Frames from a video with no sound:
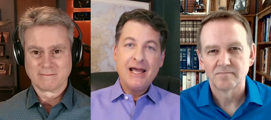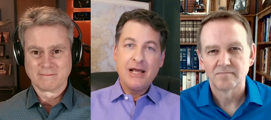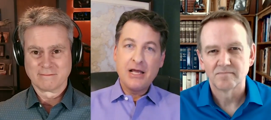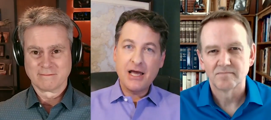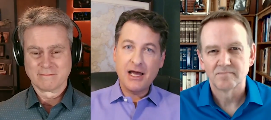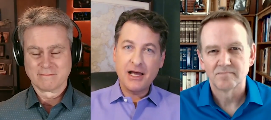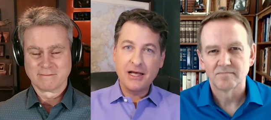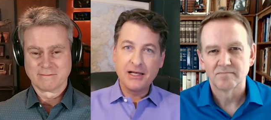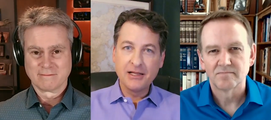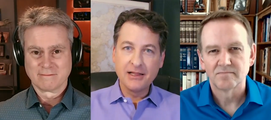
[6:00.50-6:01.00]

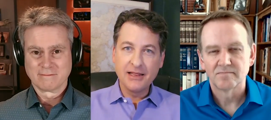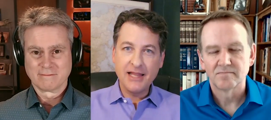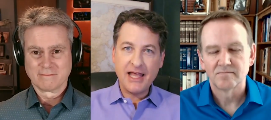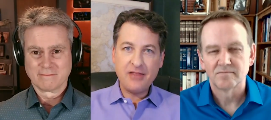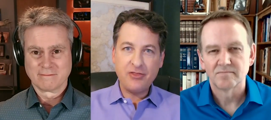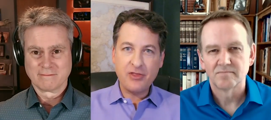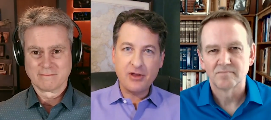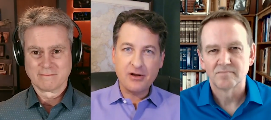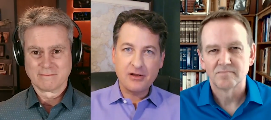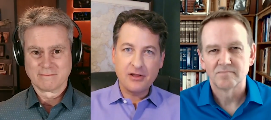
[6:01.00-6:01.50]
Speaker 1: uh,
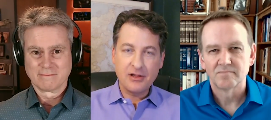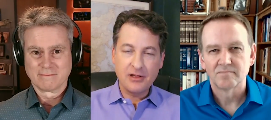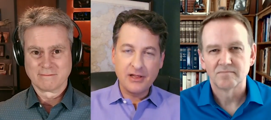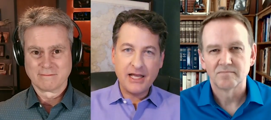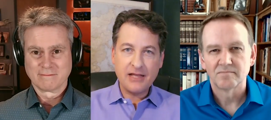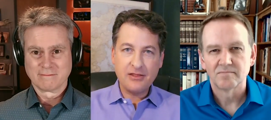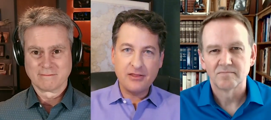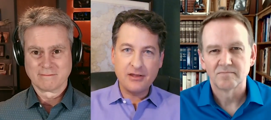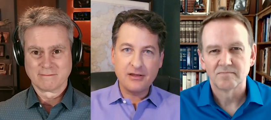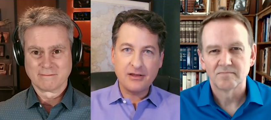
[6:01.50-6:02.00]
led their
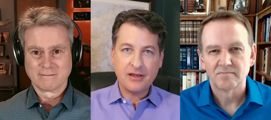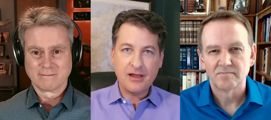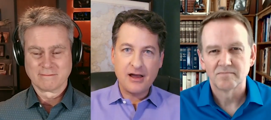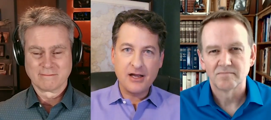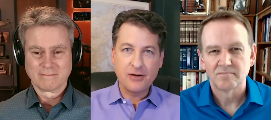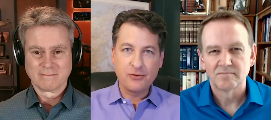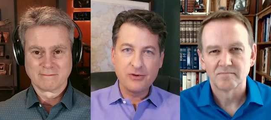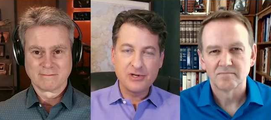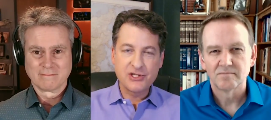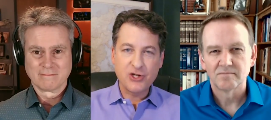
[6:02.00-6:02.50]
led the
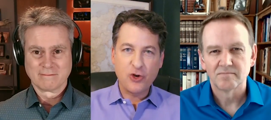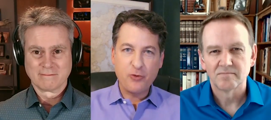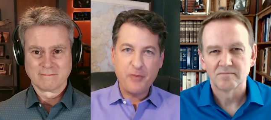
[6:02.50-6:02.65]
Congress so